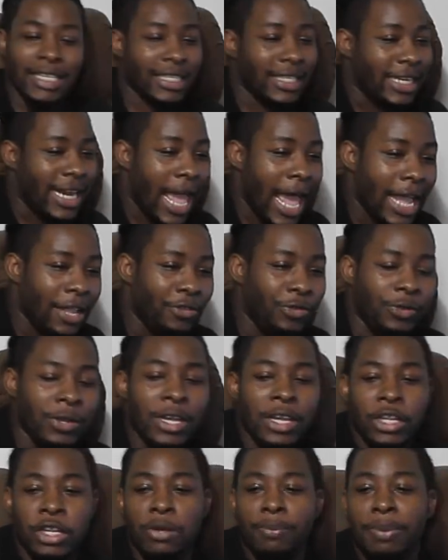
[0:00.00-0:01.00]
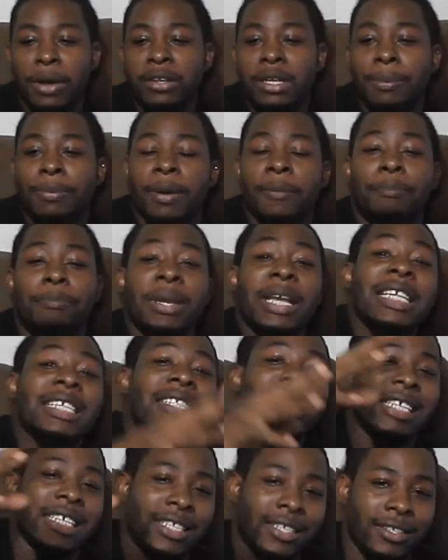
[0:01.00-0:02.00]
this and that. You you built up a
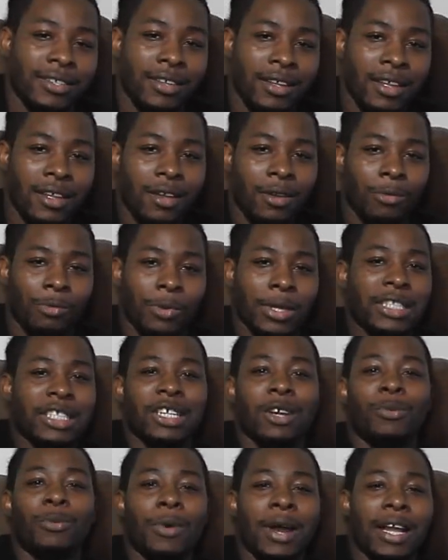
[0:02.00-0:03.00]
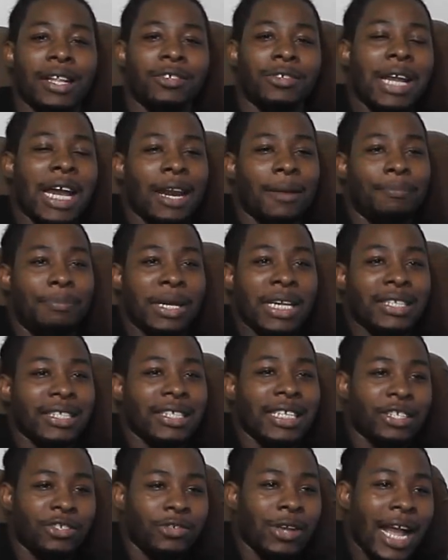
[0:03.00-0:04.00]
business with someone, you got a
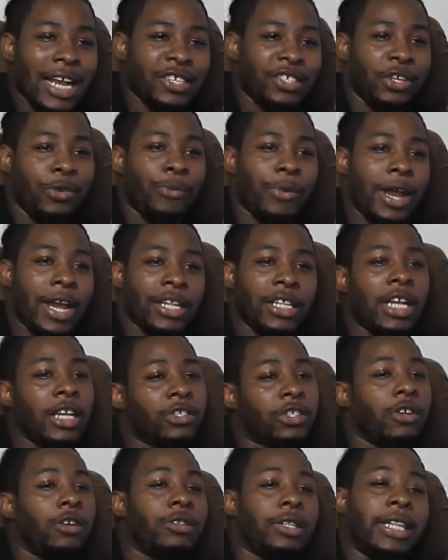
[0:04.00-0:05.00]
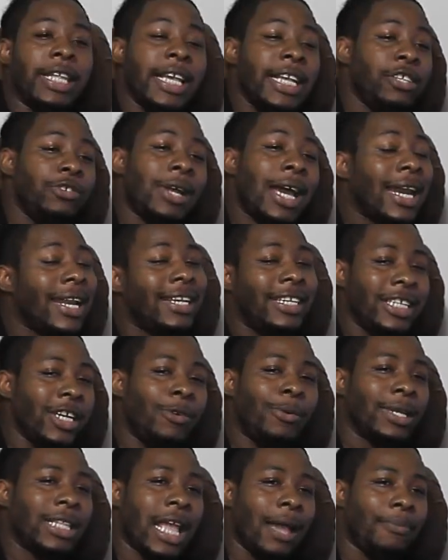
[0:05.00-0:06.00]
business that you actually run. So then you got to
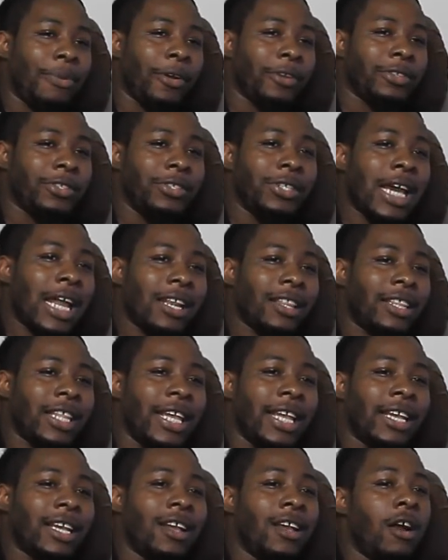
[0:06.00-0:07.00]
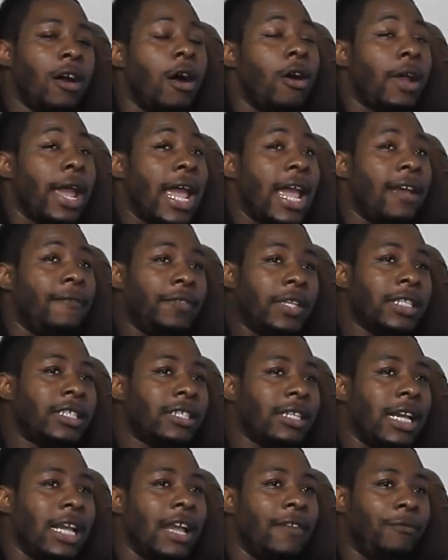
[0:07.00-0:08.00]
deal with that person. You got to think, okay, if
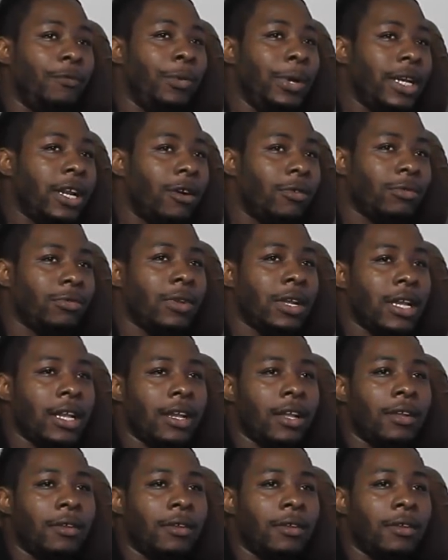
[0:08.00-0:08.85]
this, if we don't